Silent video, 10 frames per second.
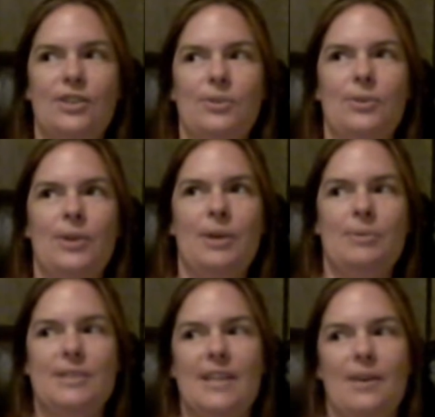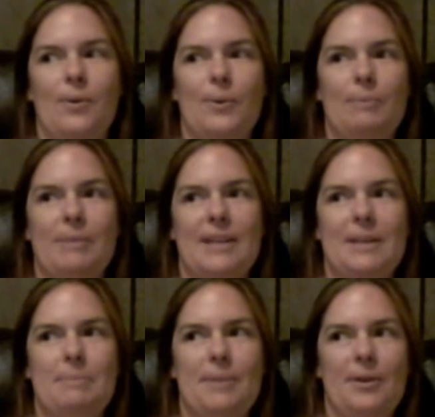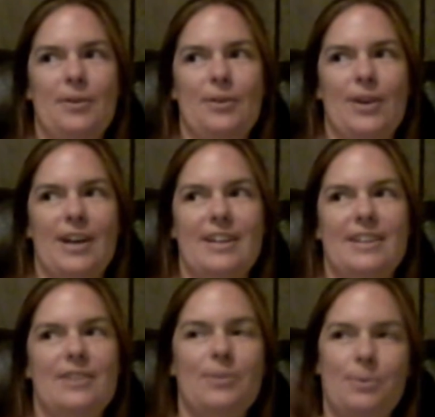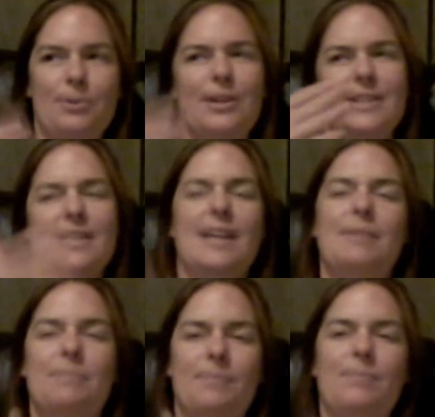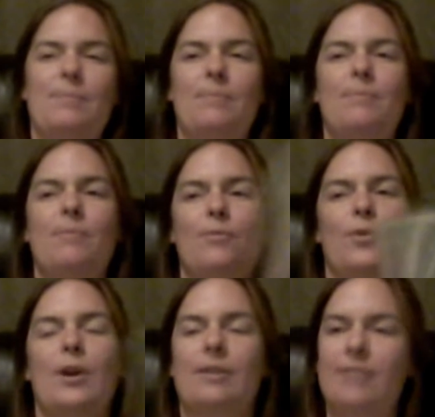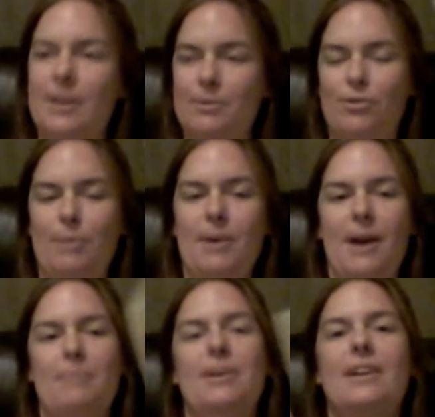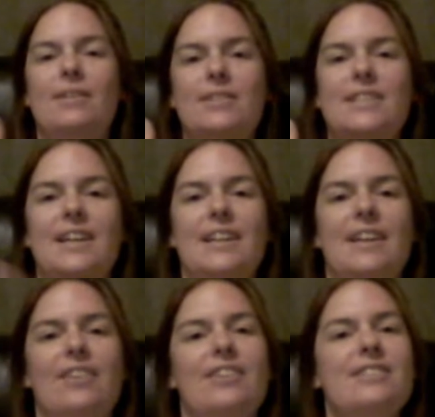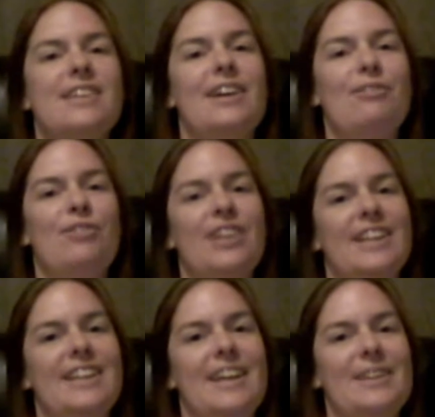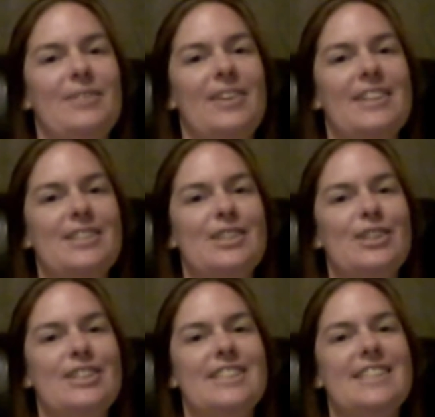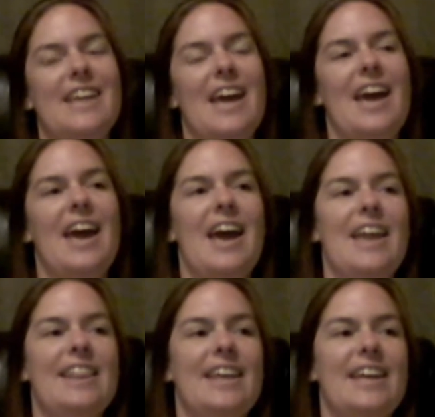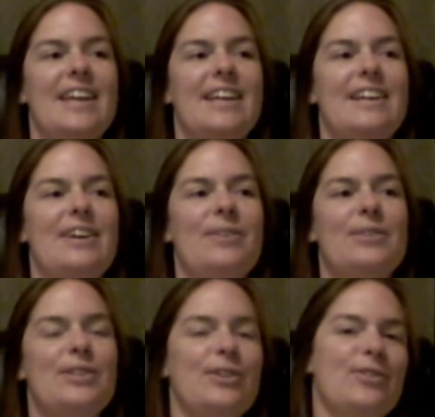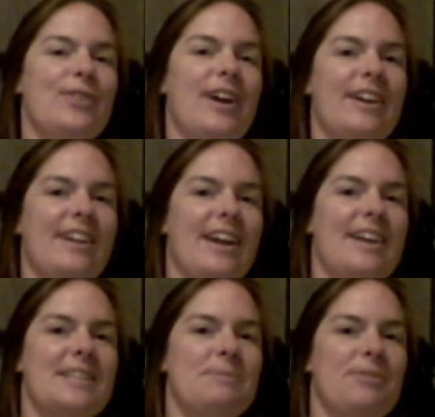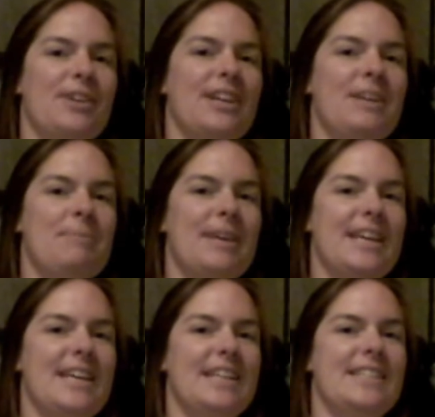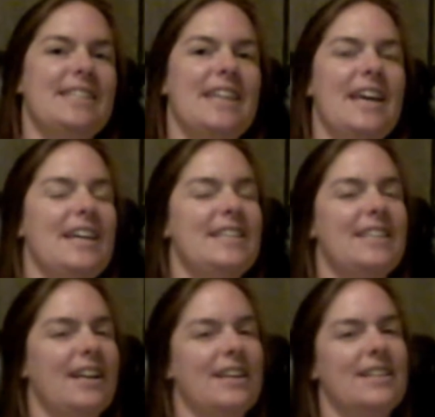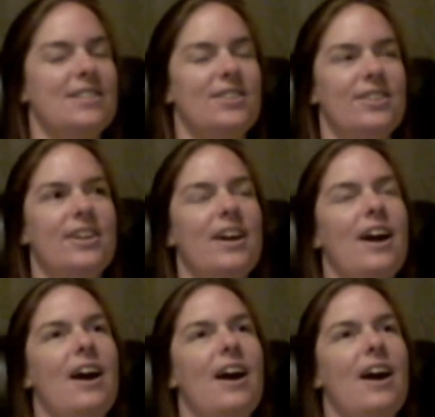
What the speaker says: Oh, he was like holding me in the mirror, kind of deal. We were like standing right, he was right behind me, and I was standing there, and I was like, I really like the way this looks. And then we turned around and I asked him if he could give me a kiss. He's not a kisser.